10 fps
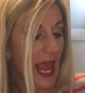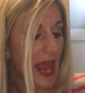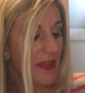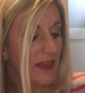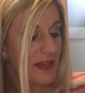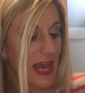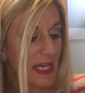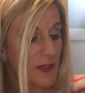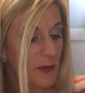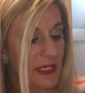And then the
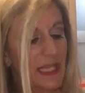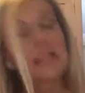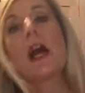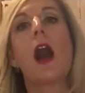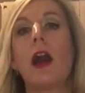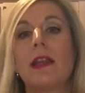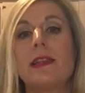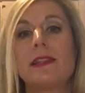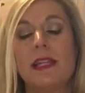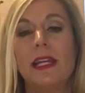next one is
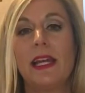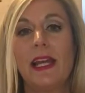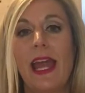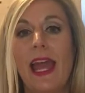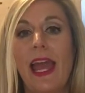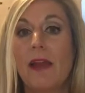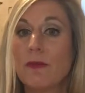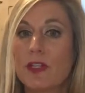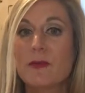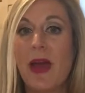honesty and
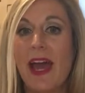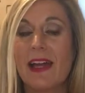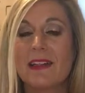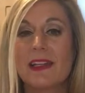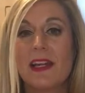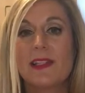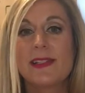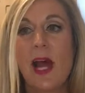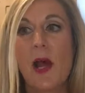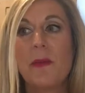respect.
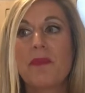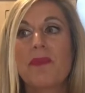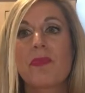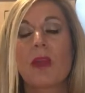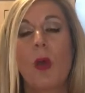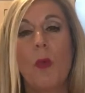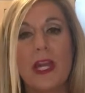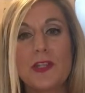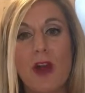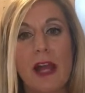So
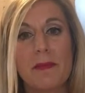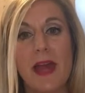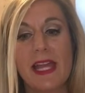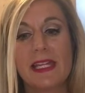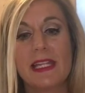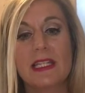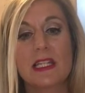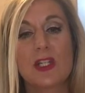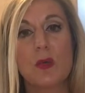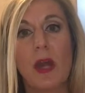we try to make it
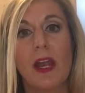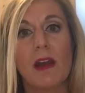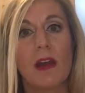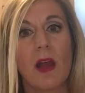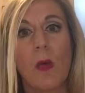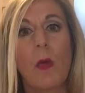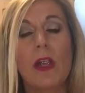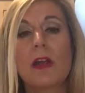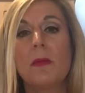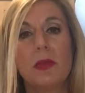to where
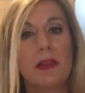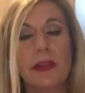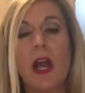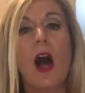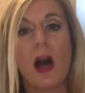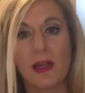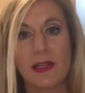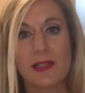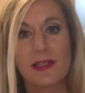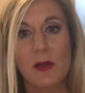we're completely
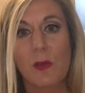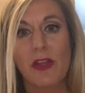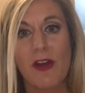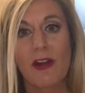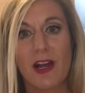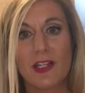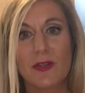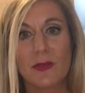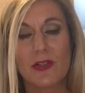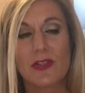honest with our
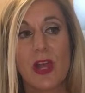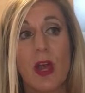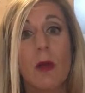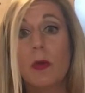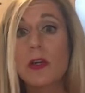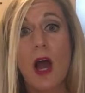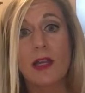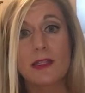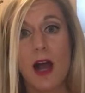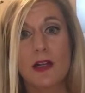customers. We're
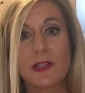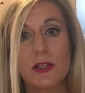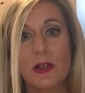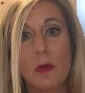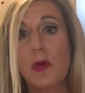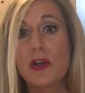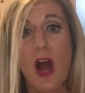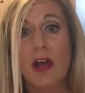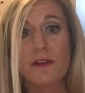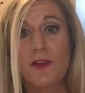not a doctor. We're
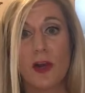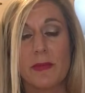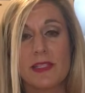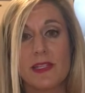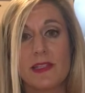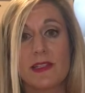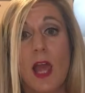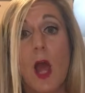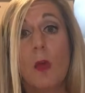not a pharmacist.